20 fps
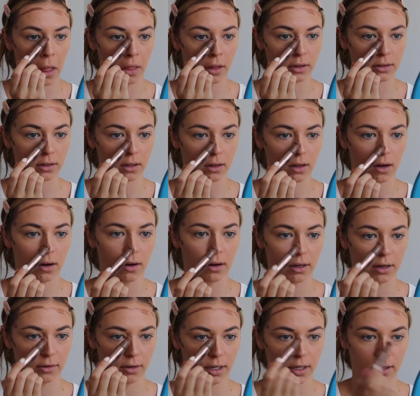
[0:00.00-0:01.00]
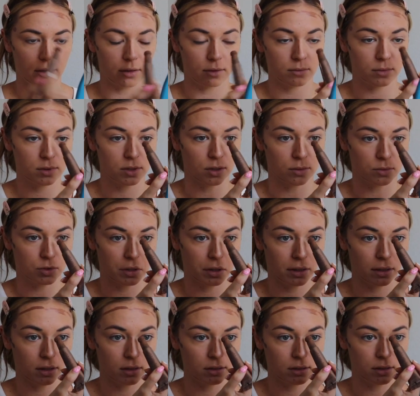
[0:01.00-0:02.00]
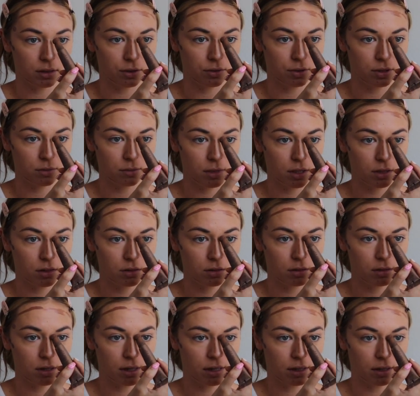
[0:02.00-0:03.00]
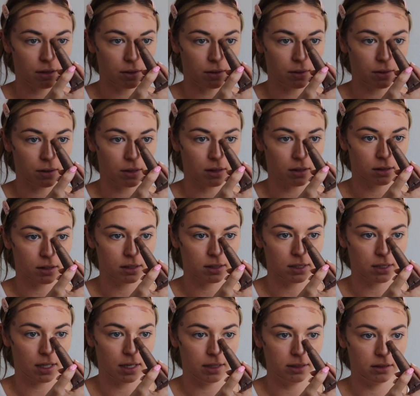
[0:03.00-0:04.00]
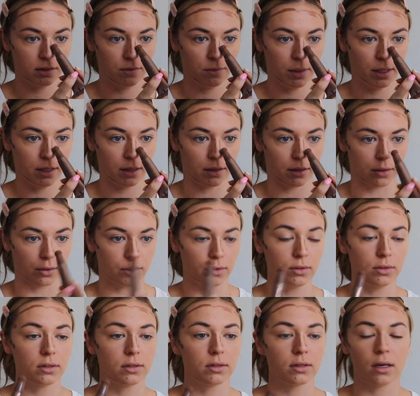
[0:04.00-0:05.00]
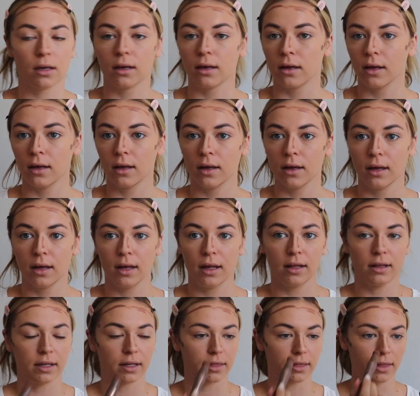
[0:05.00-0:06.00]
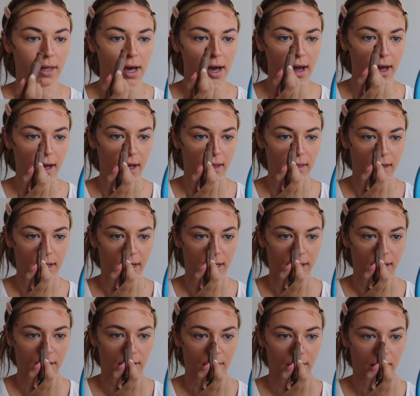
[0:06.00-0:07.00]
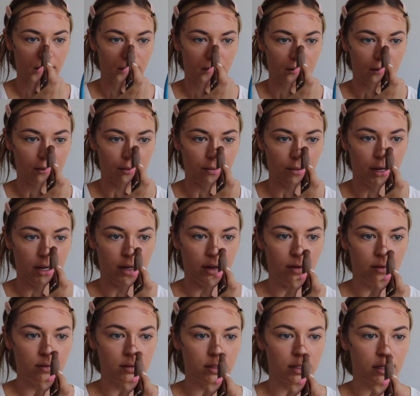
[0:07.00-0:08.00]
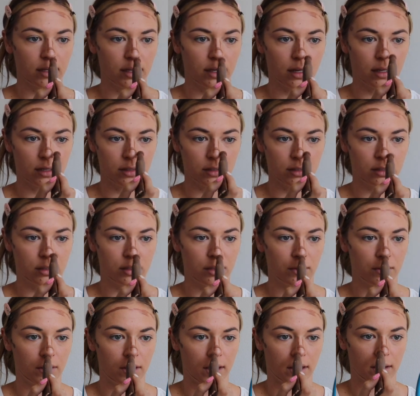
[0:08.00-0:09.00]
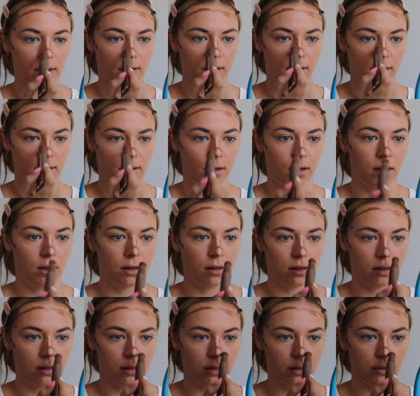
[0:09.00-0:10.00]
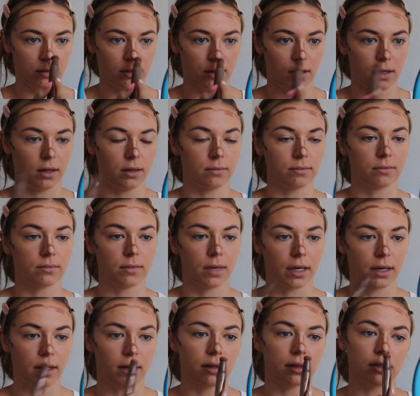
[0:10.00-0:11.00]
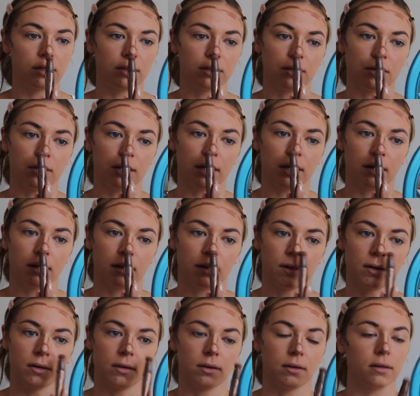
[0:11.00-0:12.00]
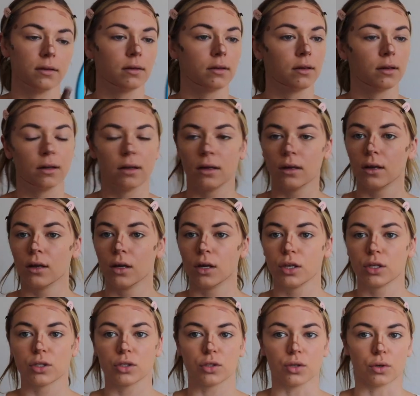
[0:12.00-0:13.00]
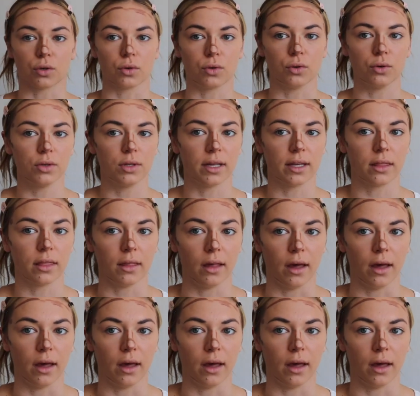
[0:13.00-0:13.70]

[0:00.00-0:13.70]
there's a lot on it right now, so I'm trying not to do too much. I go along the sides of my nose like that, and then I go around and I kind of just do like a lot. I kind of just do like a little circle like